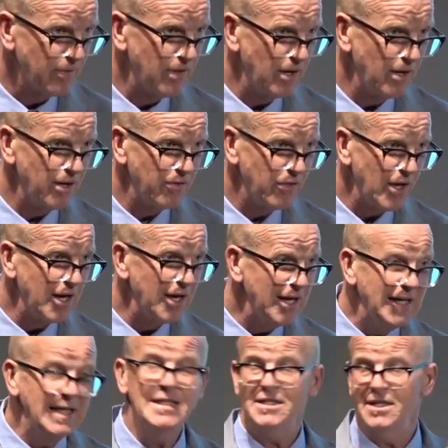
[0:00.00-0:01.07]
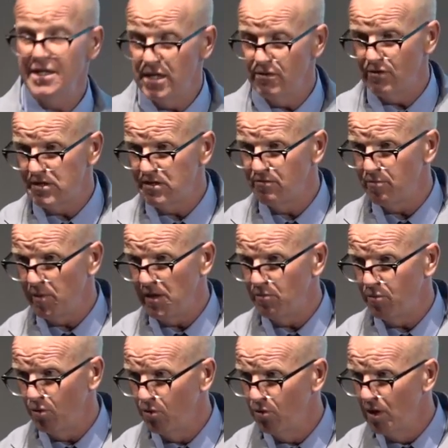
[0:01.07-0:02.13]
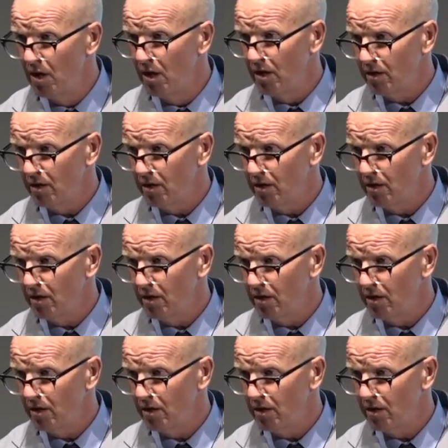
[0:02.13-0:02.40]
The, the least innovative people